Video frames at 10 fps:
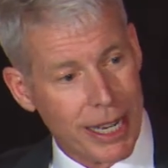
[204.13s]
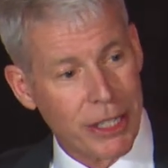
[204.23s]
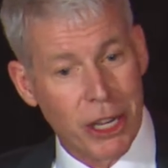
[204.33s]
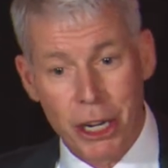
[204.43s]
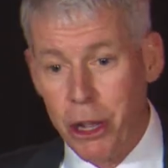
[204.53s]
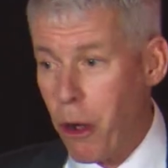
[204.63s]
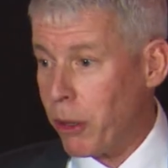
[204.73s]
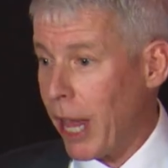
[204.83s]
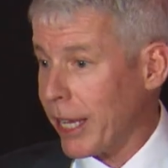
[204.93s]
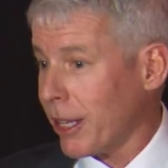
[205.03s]
It's going to go
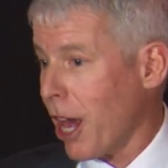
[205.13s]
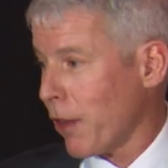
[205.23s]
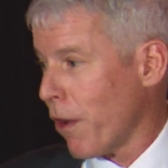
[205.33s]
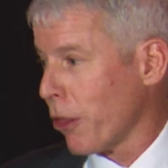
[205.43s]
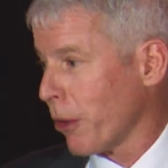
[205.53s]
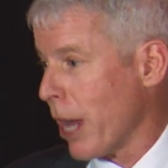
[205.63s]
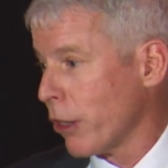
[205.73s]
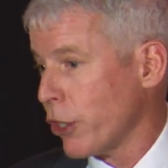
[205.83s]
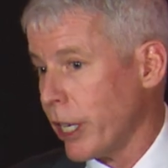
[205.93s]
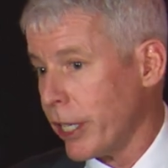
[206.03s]
like a lot of other
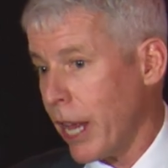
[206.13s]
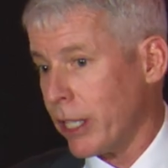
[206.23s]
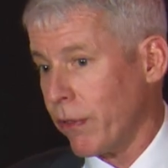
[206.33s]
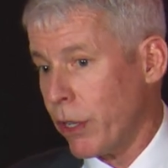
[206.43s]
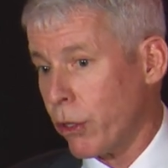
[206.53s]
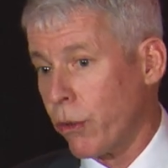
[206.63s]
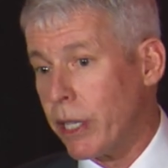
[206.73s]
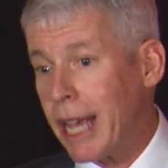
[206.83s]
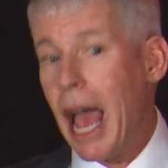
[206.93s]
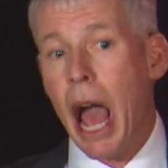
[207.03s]
energy-intensive
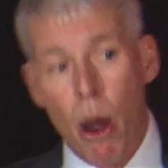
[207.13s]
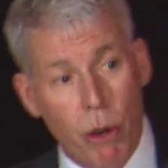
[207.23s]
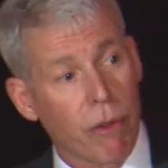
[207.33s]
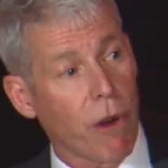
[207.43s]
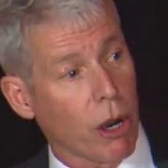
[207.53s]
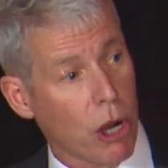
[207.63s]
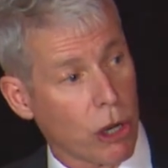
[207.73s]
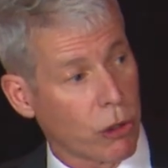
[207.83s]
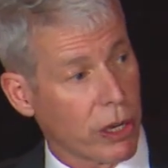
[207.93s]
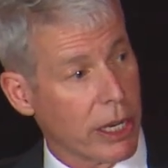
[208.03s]
industries out of our
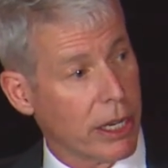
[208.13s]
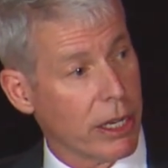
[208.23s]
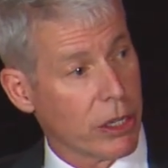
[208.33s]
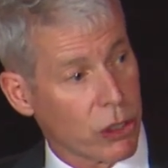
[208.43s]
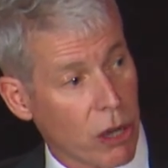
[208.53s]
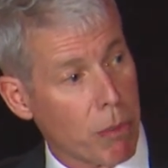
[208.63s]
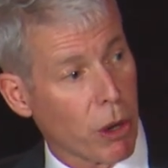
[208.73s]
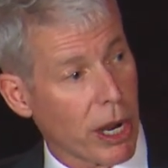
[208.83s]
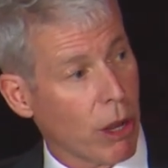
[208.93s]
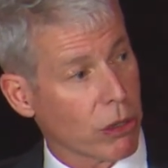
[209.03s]
country,
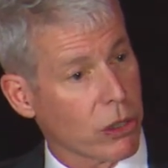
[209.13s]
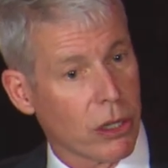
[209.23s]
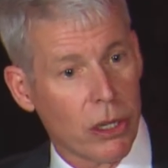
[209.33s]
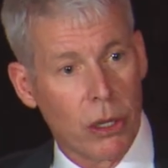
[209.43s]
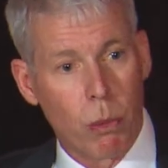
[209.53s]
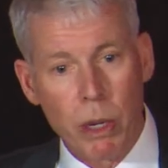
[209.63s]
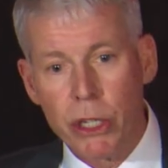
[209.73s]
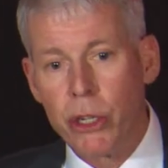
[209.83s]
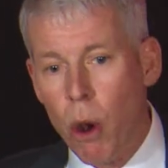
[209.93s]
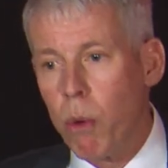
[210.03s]
somewhere else. We
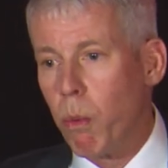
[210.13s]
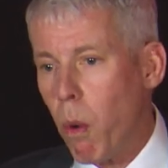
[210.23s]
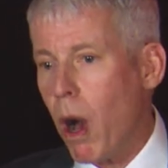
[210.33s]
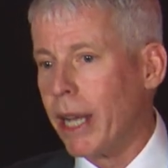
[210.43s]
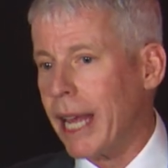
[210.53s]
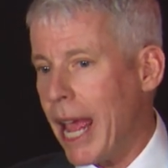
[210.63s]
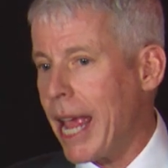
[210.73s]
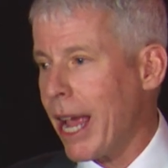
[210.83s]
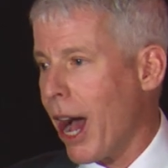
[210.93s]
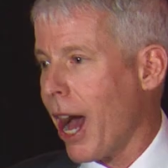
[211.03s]
don't want
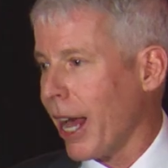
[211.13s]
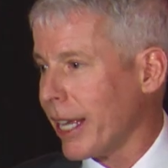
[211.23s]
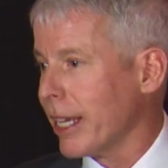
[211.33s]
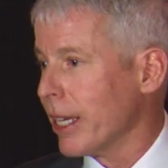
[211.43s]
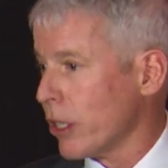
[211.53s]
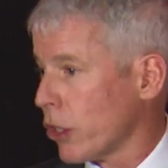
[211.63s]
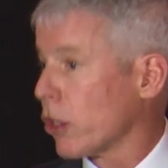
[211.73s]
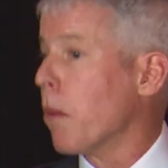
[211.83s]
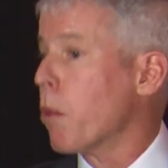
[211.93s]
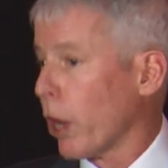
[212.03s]
AI
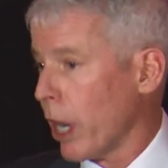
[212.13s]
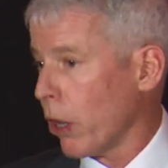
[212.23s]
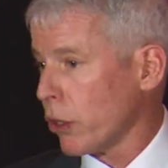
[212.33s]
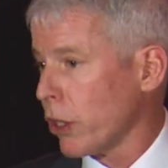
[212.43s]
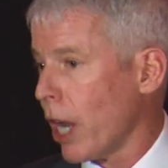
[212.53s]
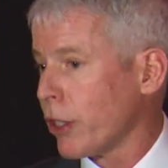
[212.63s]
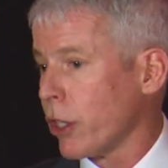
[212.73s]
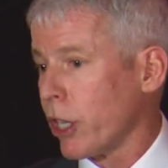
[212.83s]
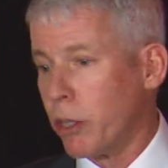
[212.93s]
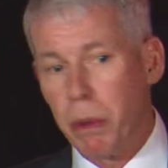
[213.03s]
somewhere else, not
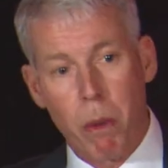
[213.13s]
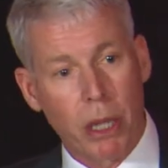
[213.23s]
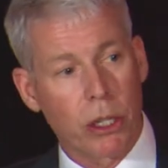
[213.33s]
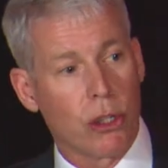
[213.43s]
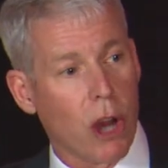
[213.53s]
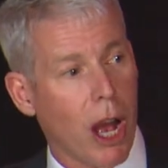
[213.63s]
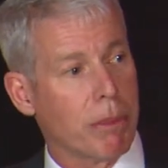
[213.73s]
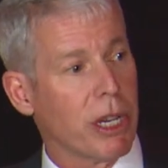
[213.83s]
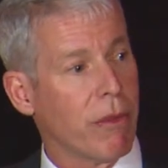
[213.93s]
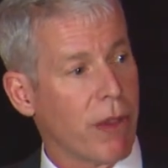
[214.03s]
just because we want the
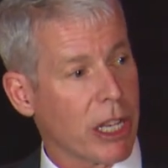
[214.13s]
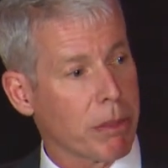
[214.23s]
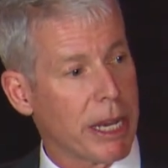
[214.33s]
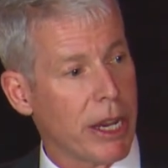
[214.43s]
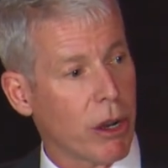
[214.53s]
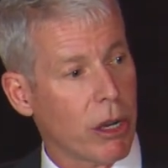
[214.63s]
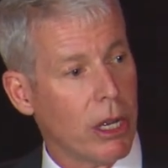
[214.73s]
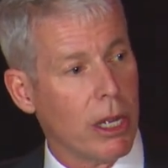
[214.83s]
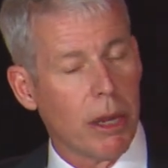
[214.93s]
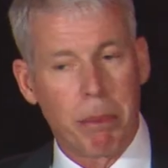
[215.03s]
jobs and investment here,
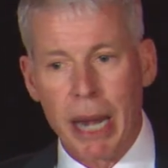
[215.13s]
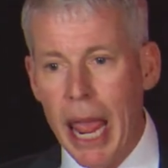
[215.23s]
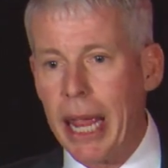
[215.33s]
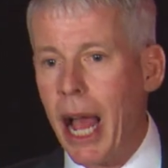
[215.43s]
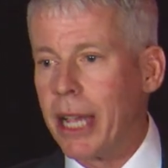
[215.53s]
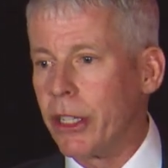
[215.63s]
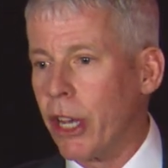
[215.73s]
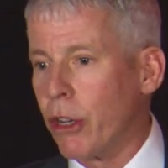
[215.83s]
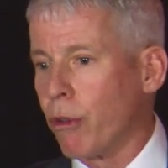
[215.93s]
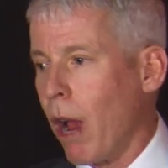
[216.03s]
but AI is
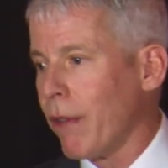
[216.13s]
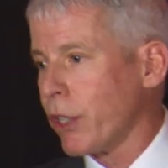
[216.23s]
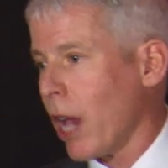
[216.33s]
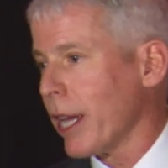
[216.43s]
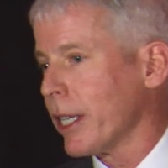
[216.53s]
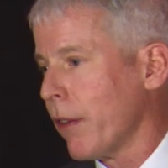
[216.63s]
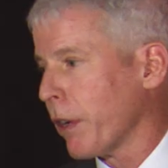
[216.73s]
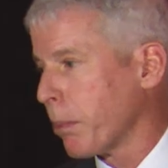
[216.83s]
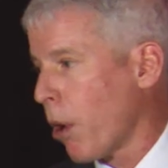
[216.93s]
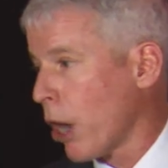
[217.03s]
going to drive
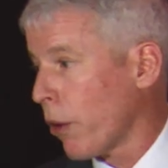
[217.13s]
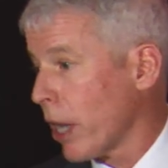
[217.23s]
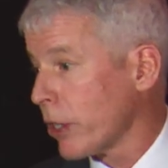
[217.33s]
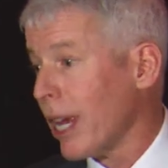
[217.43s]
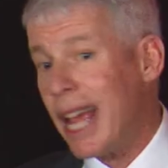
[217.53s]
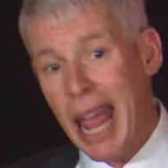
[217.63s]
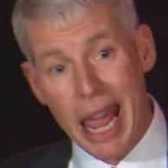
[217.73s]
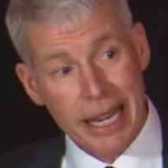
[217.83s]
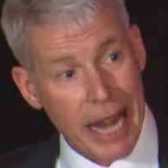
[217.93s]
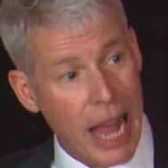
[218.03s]
scientific progress
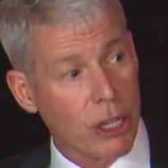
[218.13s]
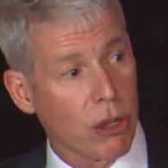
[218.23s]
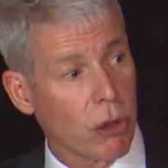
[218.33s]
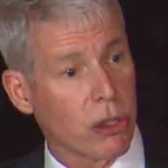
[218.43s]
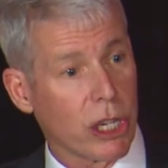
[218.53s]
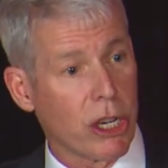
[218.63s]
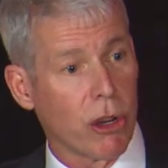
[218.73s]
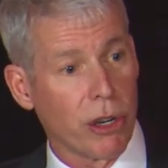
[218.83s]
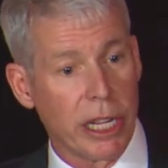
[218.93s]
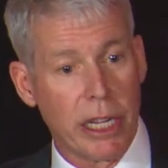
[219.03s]
and national
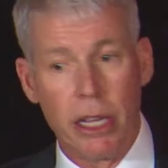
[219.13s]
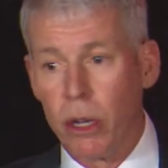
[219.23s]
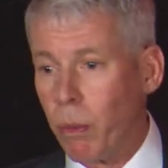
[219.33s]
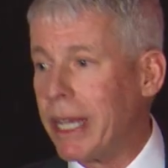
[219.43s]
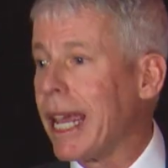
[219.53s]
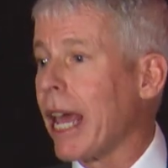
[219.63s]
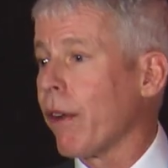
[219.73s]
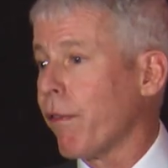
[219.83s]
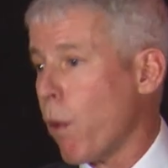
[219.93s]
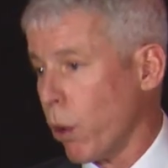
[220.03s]
security. We can't
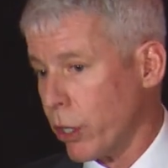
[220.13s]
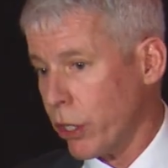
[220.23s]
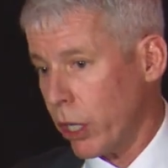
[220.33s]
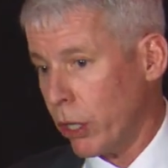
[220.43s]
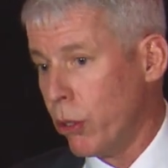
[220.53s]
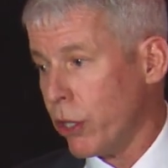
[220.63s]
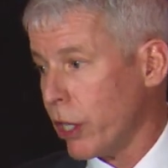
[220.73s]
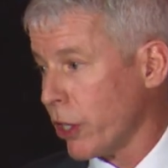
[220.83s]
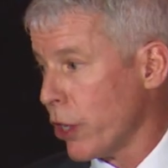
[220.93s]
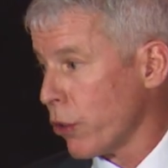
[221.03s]
afford to lose
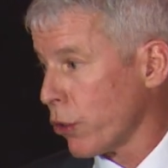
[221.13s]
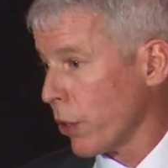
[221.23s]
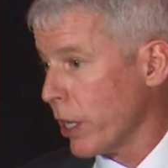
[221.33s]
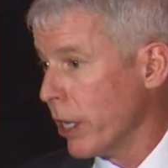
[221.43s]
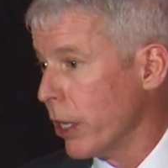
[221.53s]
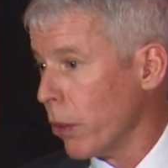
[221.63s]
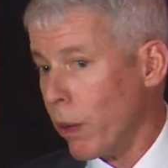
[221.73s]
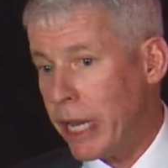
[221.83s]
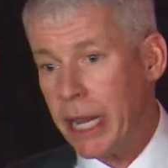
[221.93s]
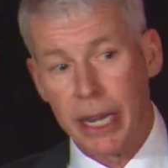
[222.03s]
this industry.
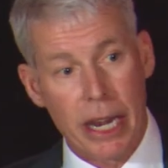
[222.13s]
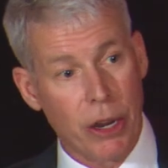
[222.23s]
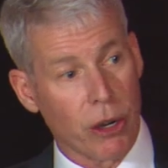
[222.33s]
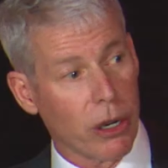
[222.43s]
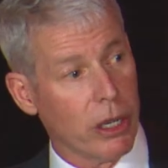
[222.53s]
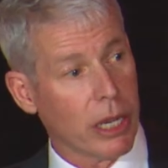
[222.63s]
We need it here.